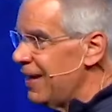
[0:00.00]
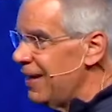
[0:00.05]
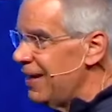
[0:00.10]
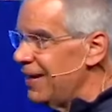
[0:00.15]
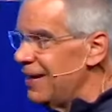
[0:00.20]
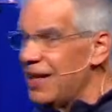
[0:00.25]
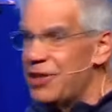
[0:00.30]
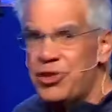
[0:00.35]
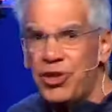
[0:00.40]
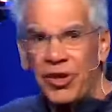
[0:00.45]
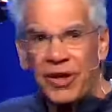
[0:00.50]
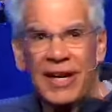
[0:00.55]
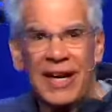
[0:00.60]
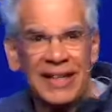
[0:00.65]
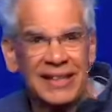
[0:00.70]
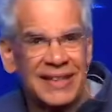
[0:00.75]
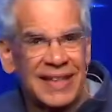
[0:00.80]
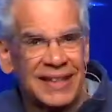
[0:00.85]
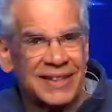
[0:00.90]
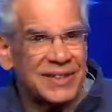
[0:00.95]
That's your
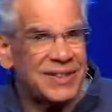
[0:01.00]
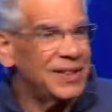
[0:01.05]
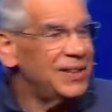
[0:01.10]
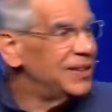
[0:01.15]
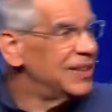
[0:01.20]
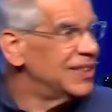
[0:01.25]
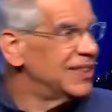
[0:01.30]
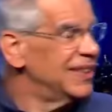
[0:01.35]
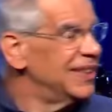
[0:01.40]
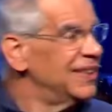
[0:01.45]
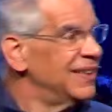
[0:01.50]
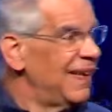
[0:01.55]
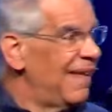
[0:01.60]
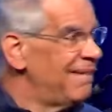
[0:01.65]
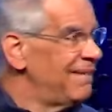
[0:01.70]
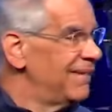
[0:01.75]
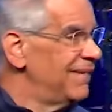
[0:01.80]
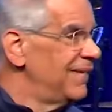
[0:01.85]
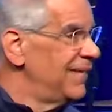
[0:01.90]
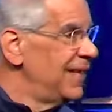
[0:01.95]
context too, isn't it?
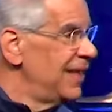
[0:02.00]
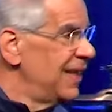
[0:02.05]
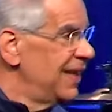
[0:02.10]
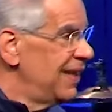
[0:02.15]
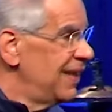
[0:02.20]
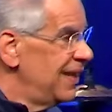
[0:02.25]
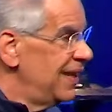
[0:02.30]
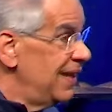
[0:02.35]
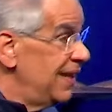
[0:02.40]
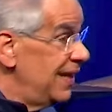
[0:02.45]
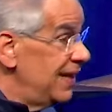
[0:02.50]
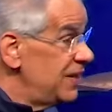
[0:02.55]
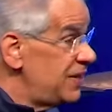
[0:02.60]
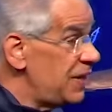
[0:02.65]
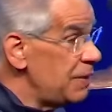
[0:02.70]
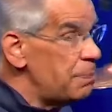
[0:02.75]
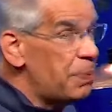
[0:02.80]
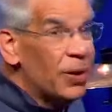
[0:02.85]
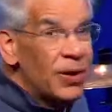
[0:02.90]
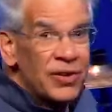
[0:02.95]
You see,
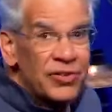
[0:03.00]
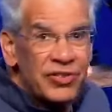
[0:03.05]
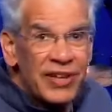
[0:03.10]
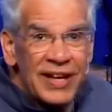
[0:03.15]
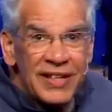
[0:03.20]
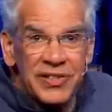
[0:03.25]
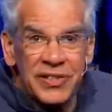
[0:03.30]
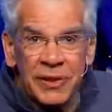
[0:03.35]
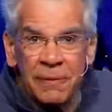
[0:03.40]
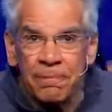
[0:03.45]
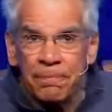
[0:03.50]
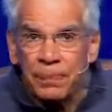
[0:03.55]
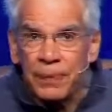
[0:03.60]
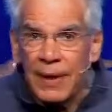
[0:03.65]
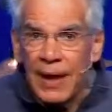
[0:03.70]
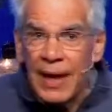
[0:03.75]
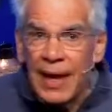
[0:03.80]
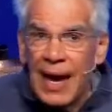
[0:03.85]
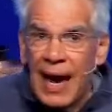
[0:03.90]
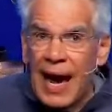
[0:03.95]
Paul says,
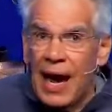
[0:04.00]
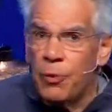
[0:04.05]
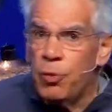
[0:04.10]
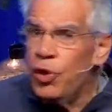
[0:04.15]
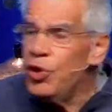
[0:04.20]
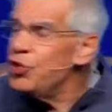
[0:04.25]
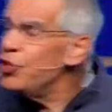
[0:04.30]
I want